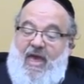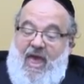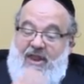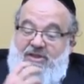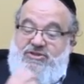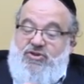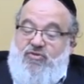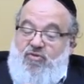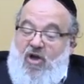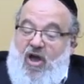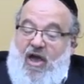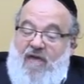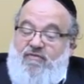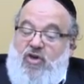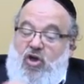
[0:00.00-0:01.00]
and his
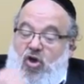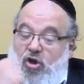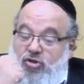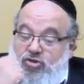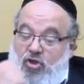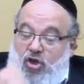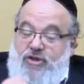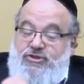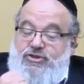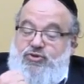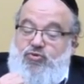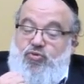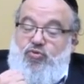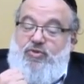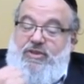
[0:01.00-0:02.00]
cry,
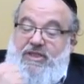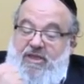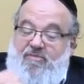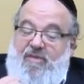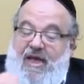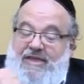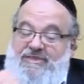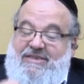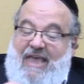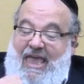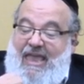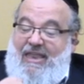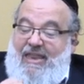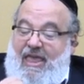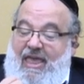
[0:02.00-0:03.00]
"Kanosru dimas
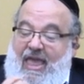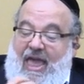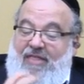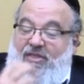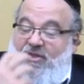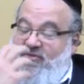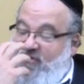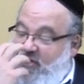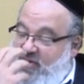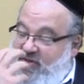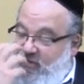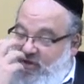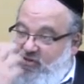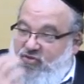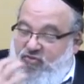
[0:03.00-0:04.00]
eine," and
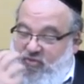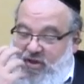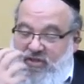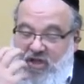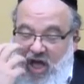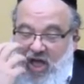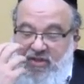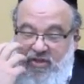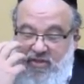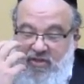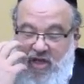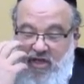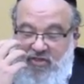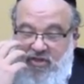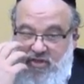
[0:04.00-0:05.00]

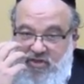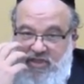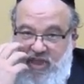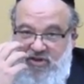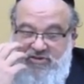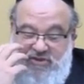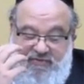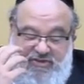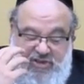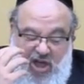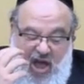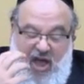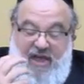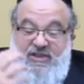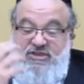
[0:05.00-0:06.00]
the tears of his
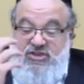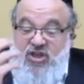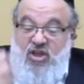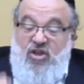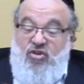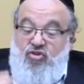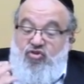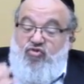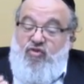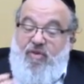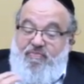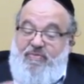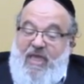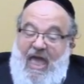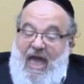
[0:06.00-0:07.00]
eyes
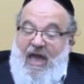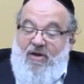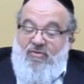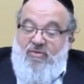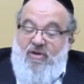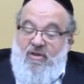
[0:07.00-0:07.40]
dripped down